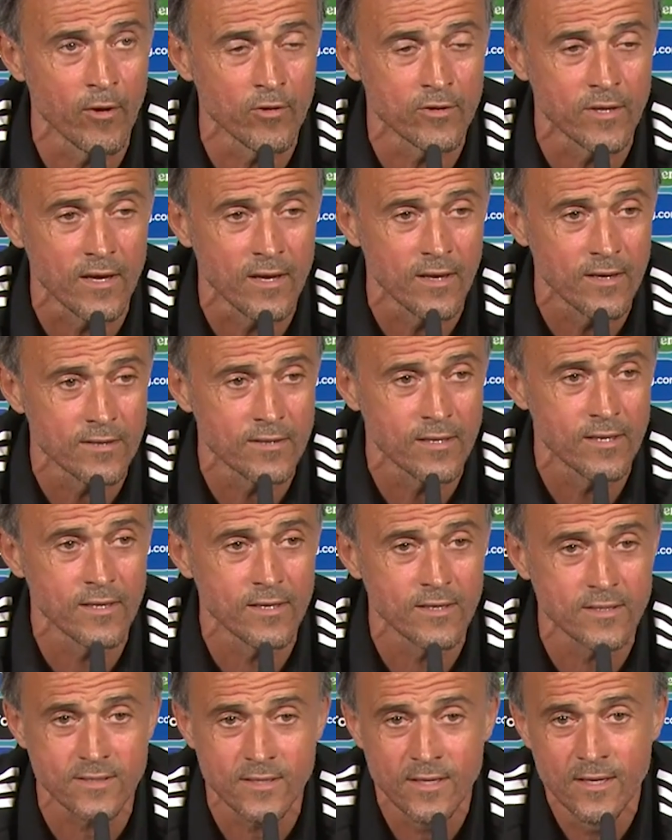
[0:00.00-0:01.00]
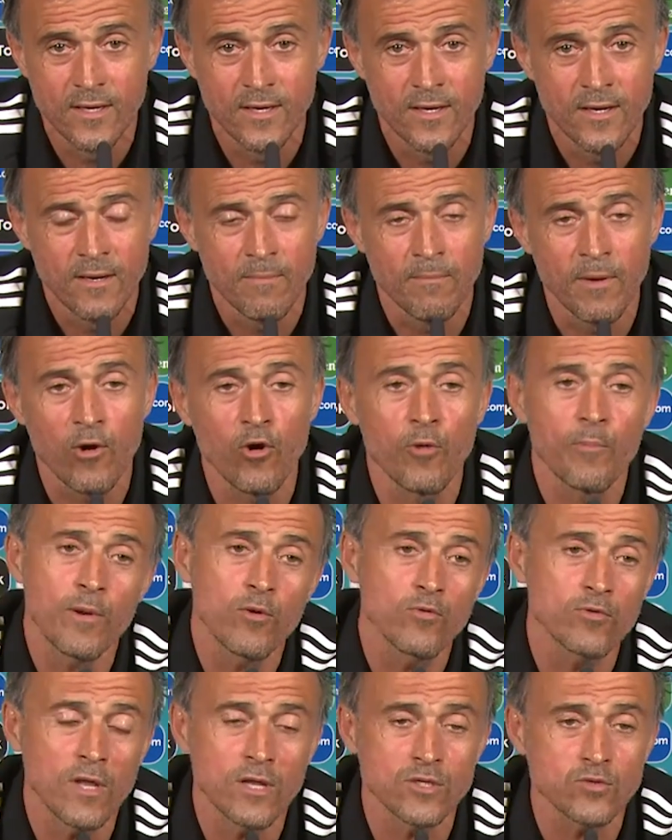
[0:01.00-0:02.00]
not ask
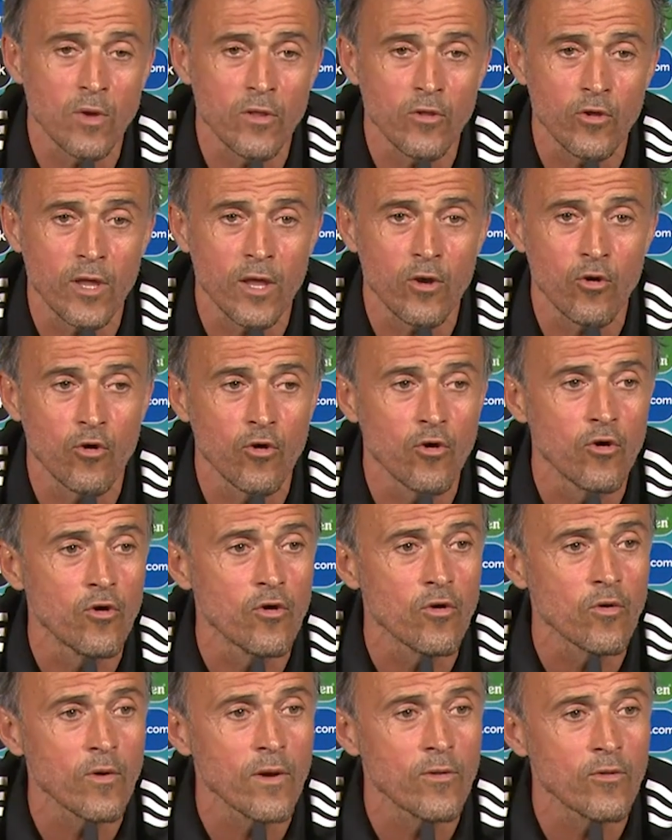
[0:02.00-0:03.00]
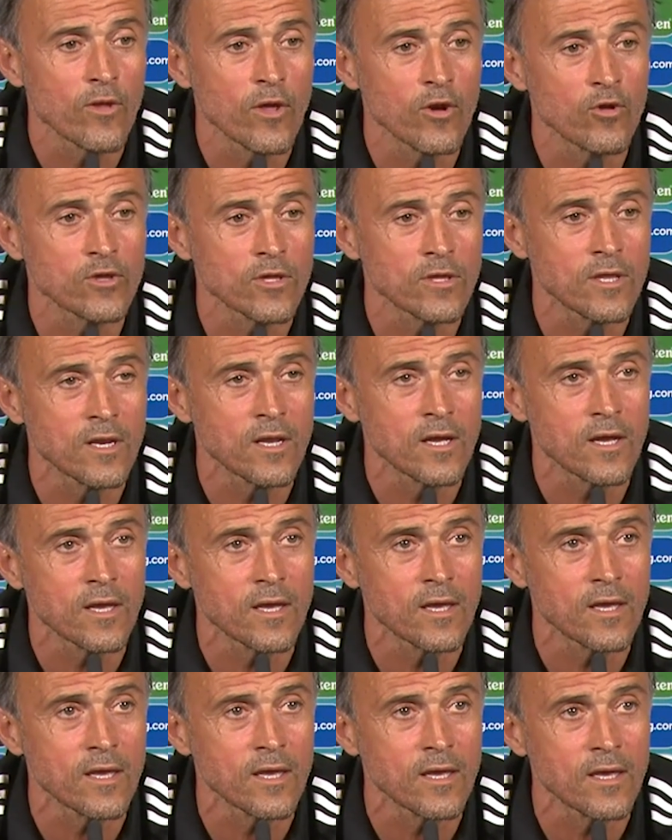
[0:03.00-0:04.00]
players about their current coach
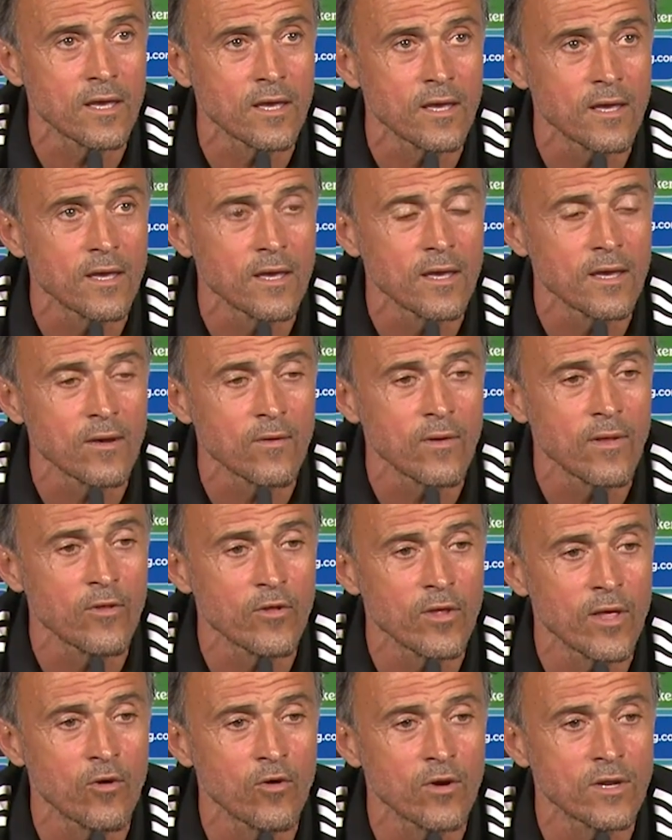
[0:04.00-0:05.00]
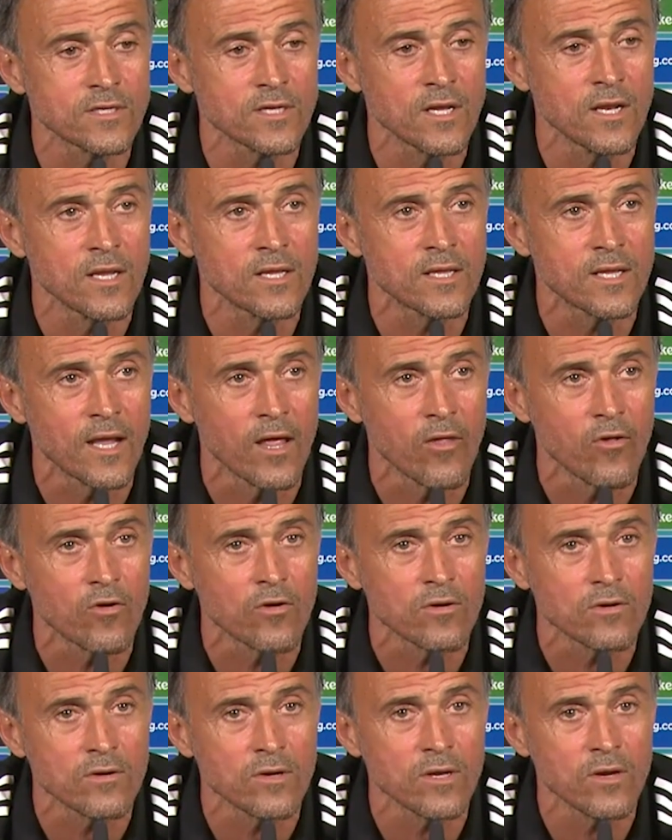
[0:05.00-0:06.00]
because obviously they all want to
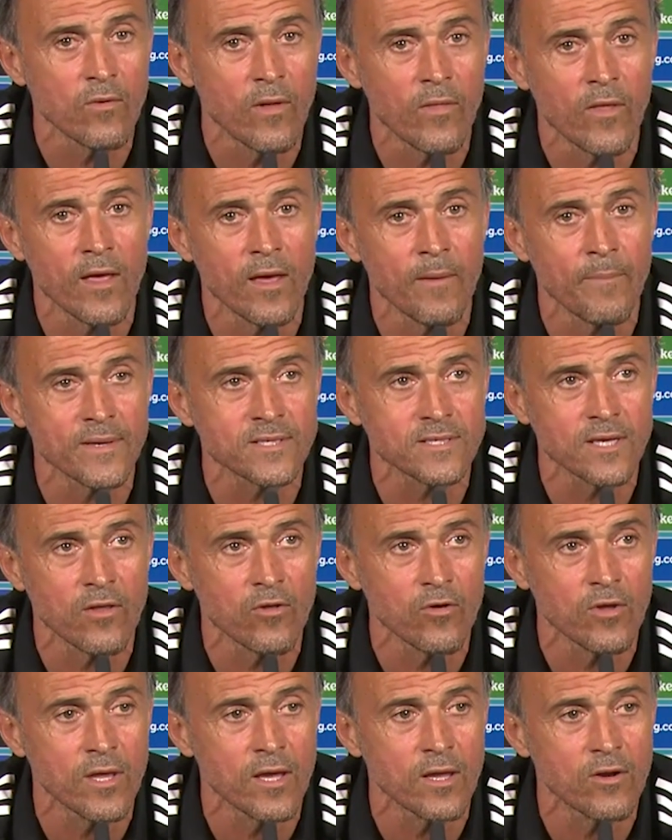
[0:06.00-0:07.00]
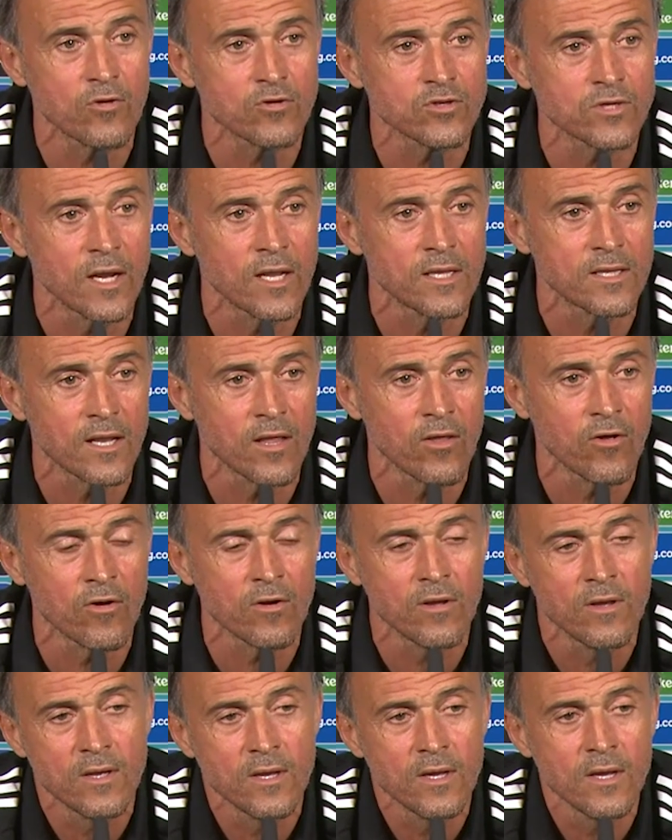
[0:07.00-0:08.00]
play, they want me to pick them.
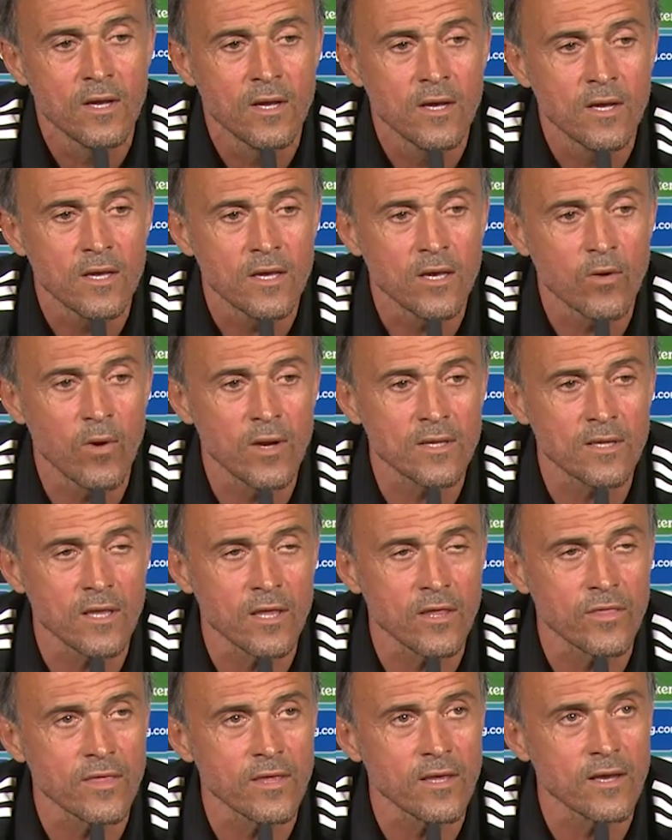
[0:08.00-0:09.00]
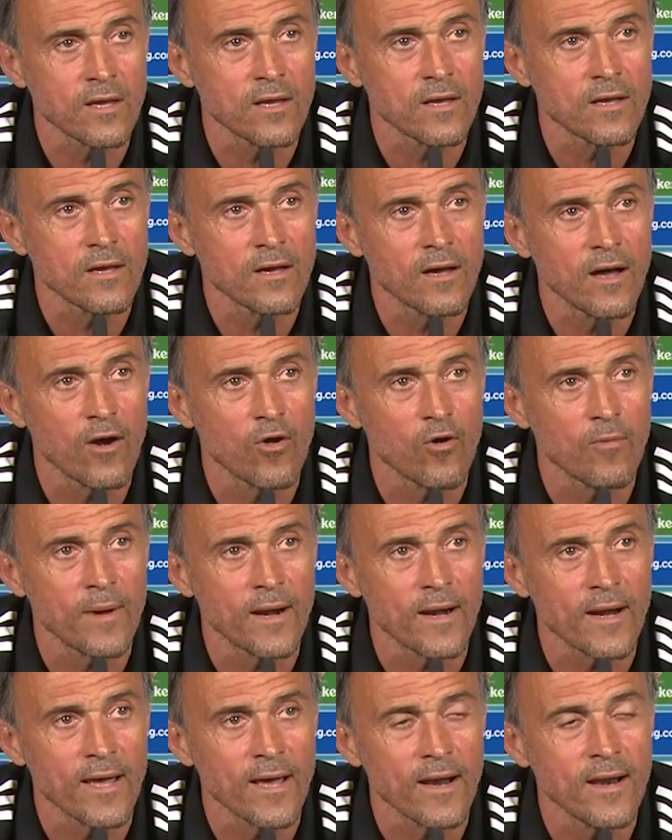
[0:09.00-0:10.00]
Perhaps you should ask them about me when I'm not
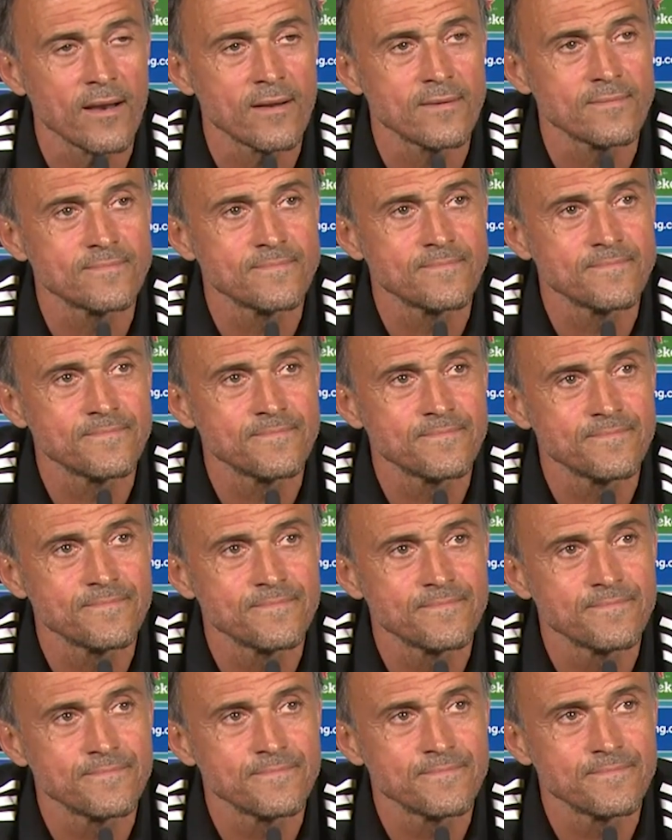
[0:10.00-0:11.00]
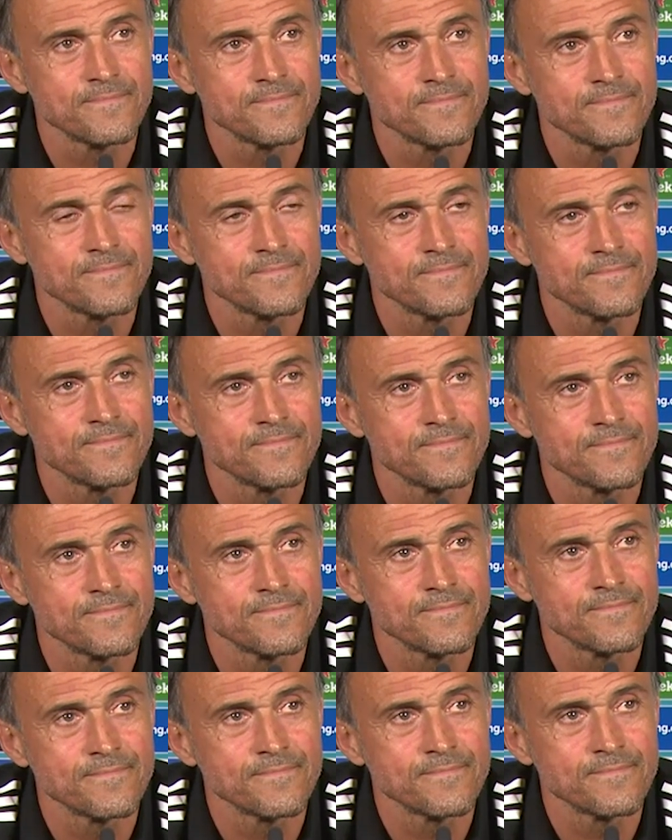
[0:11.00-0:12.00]
their coach anymore. Maybe they'll